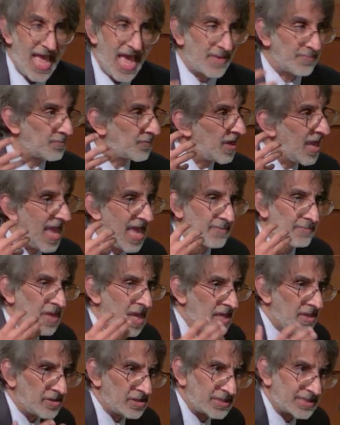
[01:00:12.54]
and, and
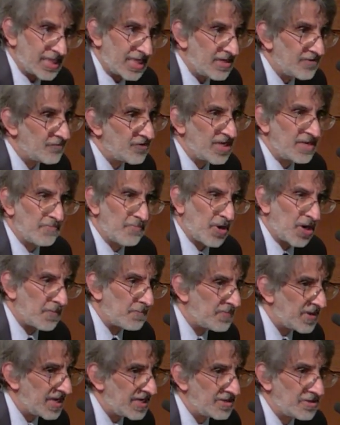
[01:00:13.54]
slavery in
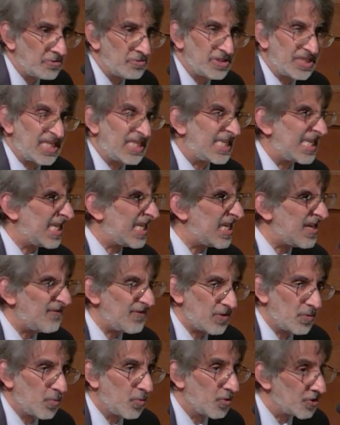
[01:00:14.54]
Barbados is
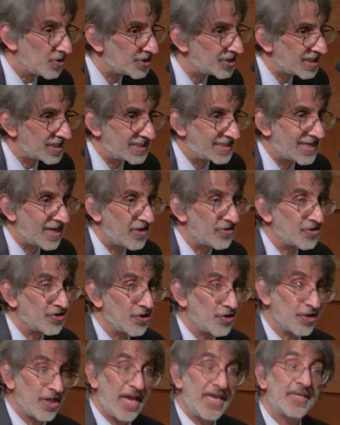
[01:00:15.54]
even worse than South
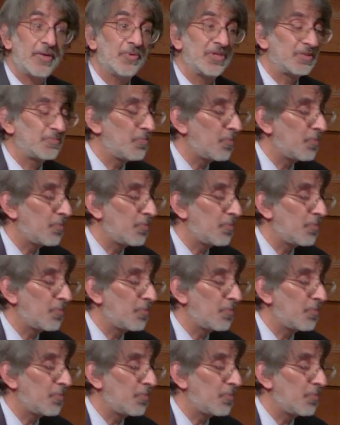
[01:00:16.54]
Carolina, which,